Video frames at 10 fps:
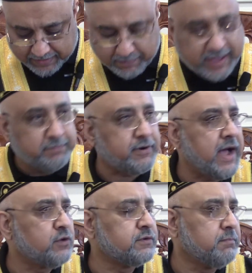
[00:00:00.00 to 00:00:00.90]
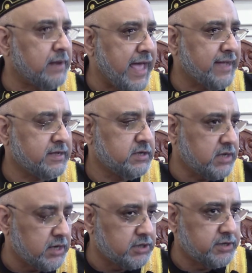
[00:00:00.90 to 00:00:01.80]
by brown, black,
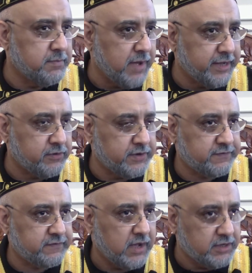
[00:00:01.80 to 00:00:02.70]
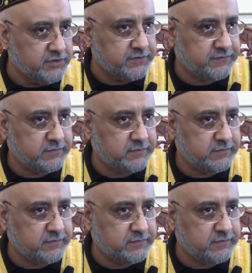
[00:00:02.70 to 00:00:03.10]
colored migrants, others,